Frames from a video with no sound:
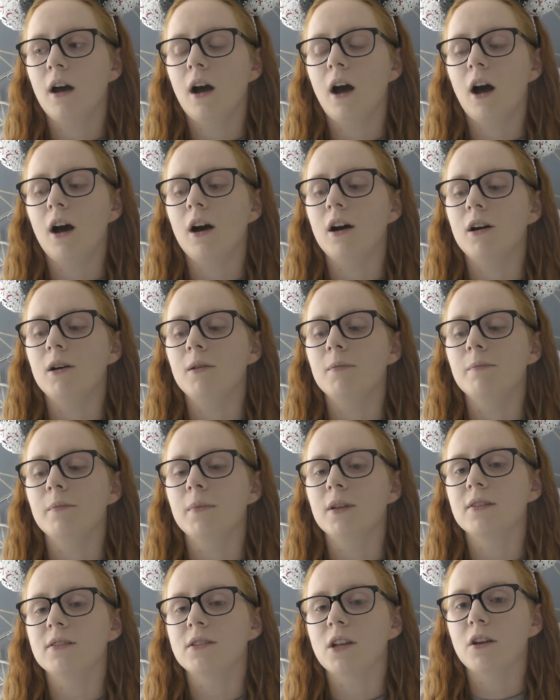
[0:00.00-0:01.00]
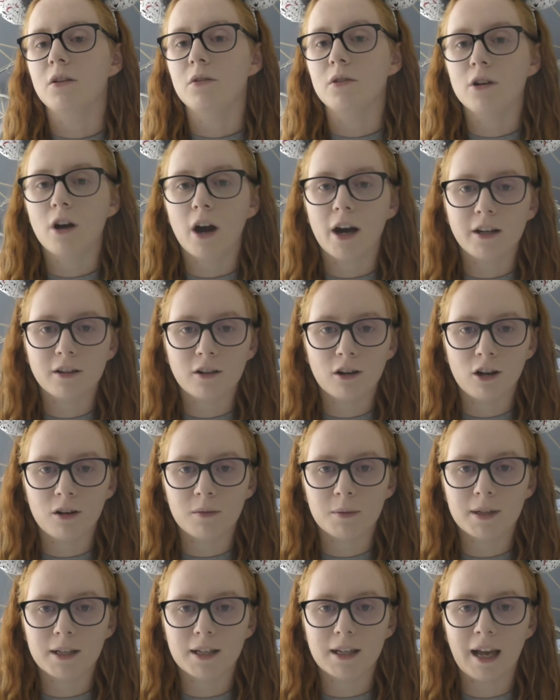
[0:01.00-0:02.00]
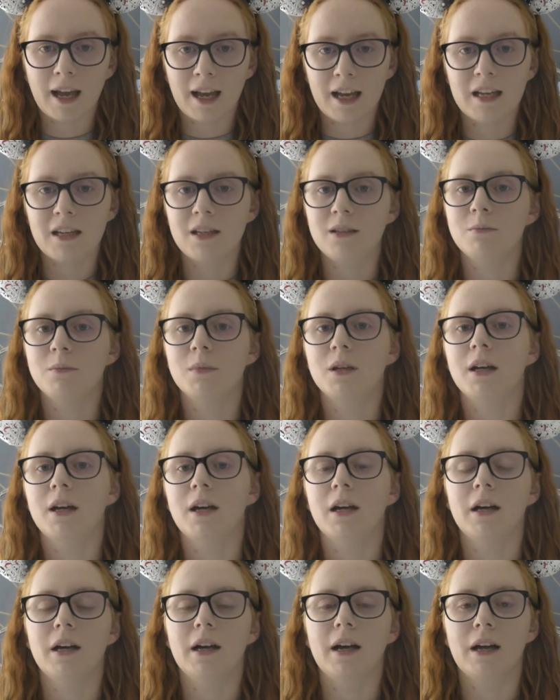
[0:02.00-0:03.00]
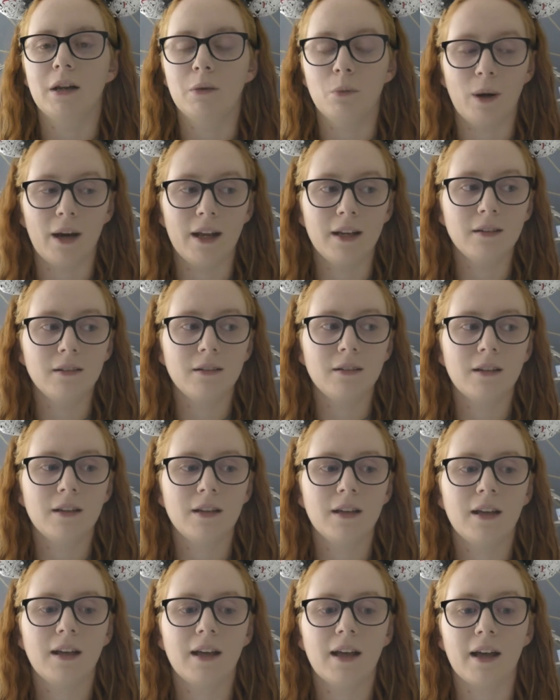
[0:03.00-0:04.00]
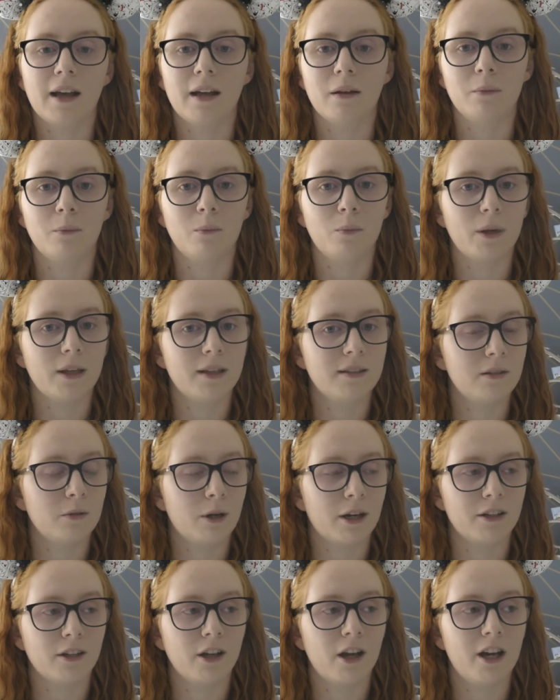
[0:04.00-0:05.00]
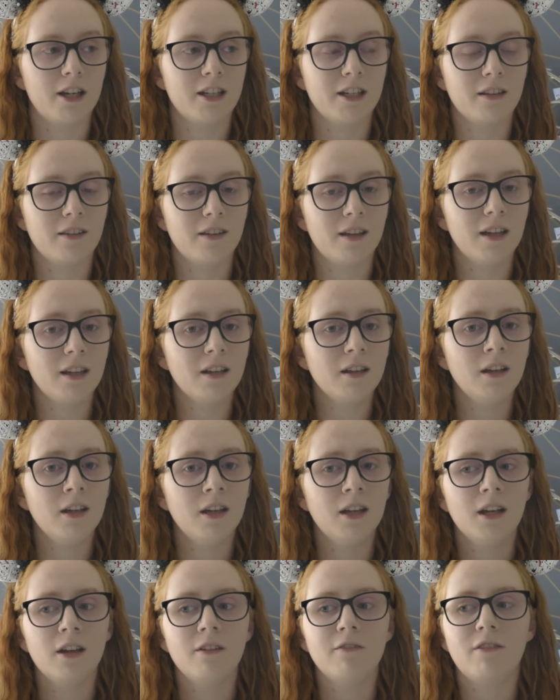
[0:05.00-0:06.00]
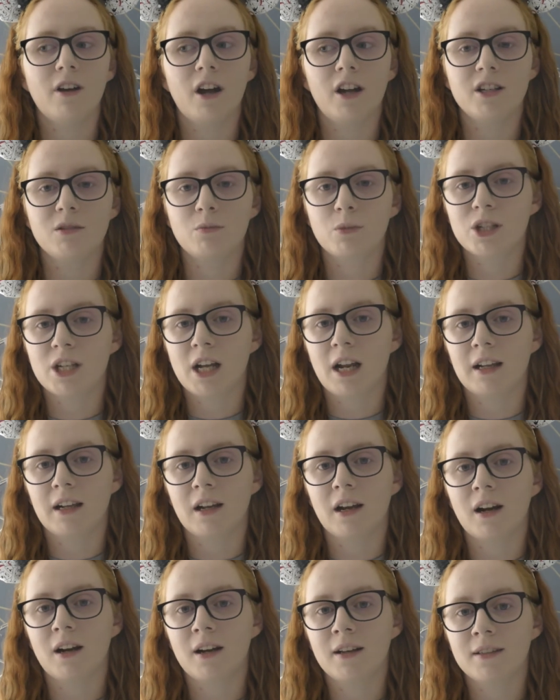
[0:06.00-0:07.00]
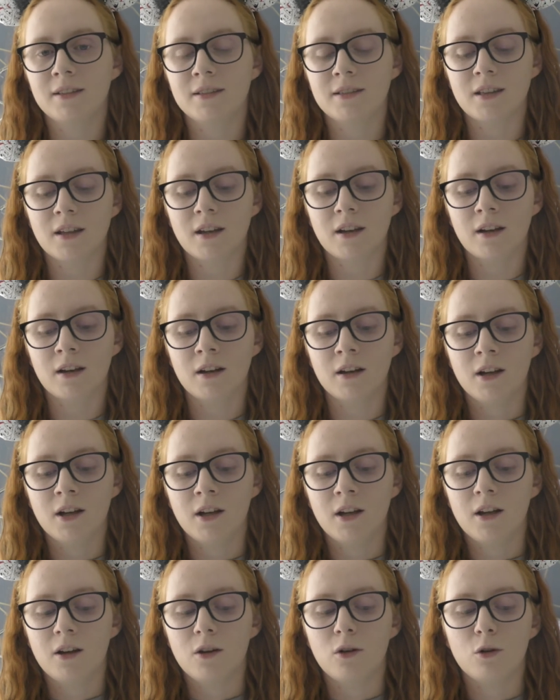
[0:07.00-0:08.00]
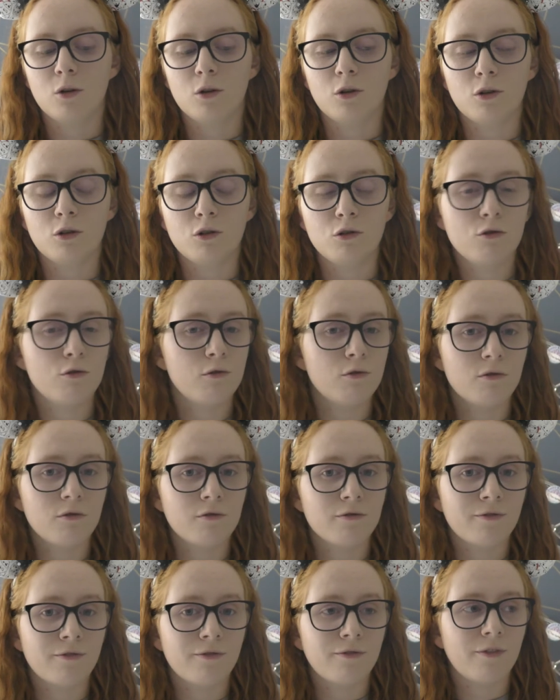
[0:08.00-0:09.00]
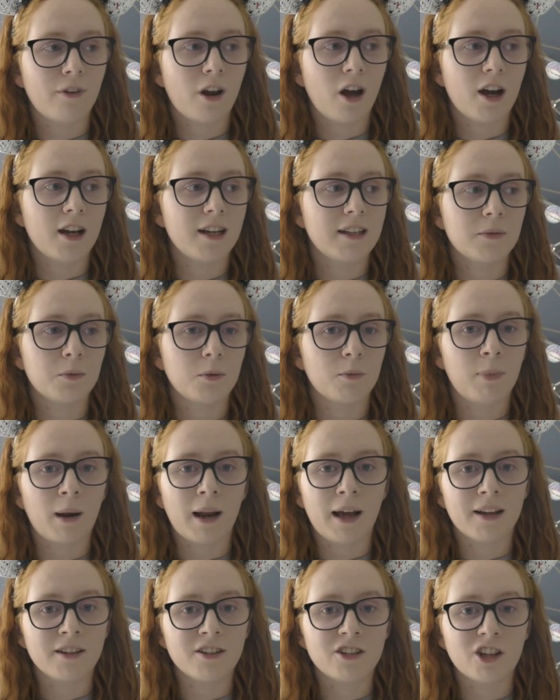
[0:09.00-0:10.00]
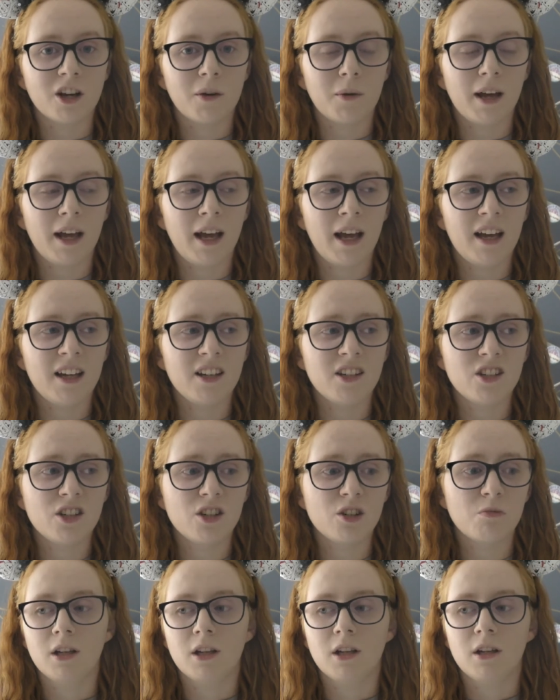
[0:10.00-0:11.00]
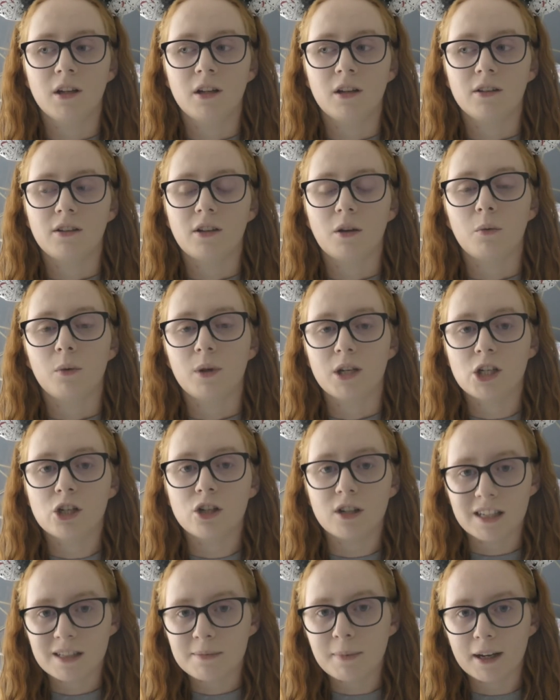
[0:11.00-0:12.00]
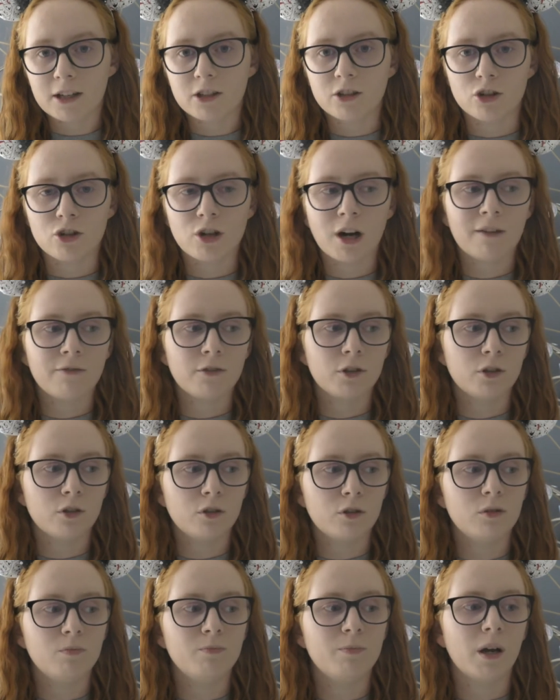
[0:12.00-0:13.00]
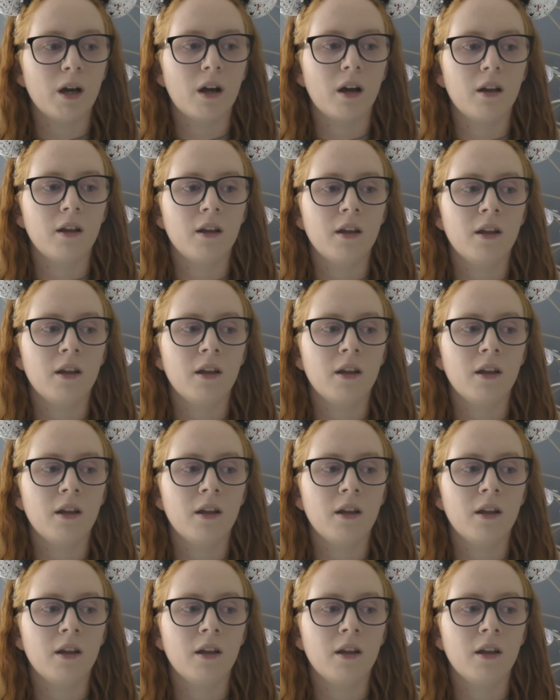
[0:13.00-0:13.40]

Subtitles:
So 9 o'clock came and went, and we still hadn't heard anything. Virgin were telling us that all flights were planned to go ahead, so we should expect to travel, but